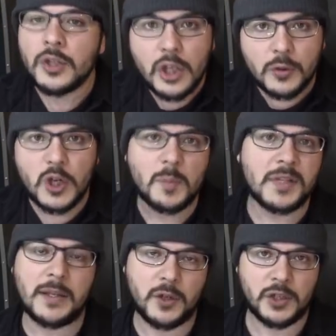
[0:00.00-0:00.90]
YouTube
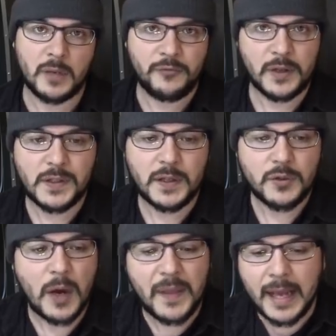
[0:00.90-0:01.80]
censorship, for
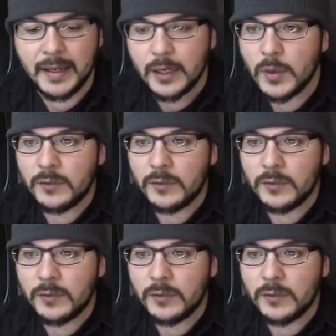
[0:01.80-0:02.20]
instance, right? They got to get rid